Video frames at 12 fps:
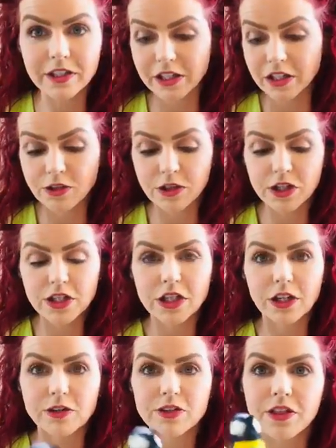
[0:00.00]
that you can
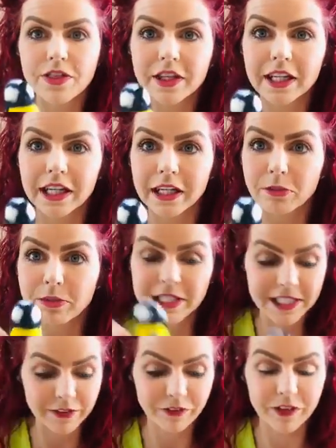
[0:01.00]
do, something a little
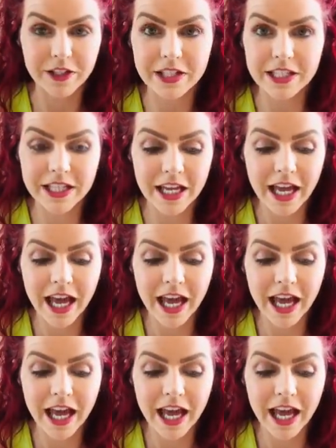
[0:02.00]
bit different.